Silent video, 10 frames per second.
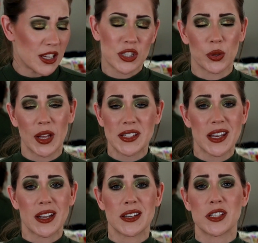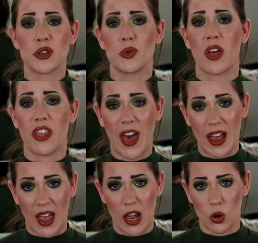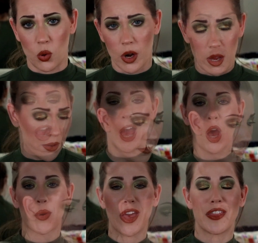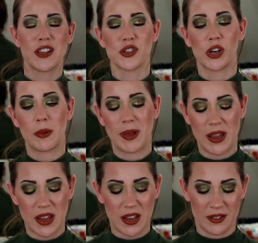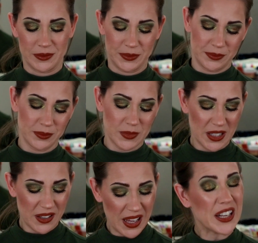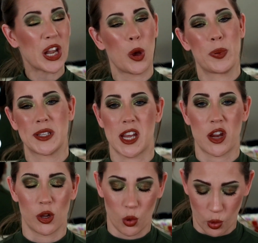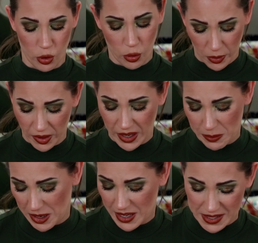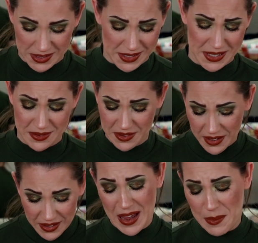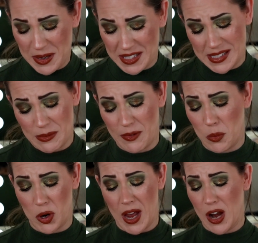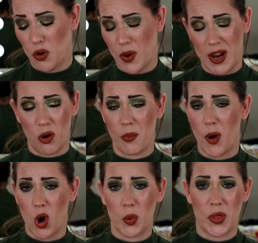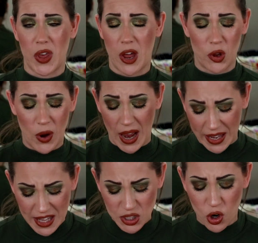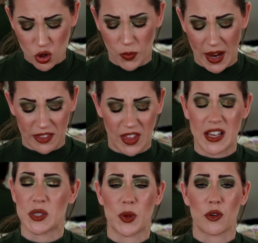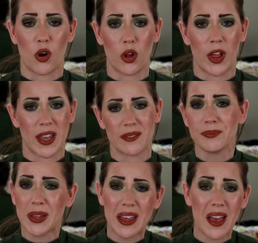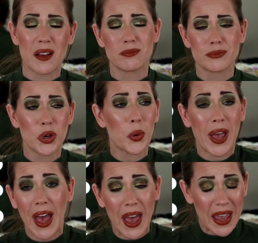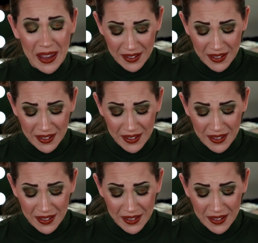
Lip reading: So let's get into that category. Okay, these are going to be in no particular order, really, because, I mean, some of them are kind of right on par with the other. It's hard to rank things when they're all like, meh, okay.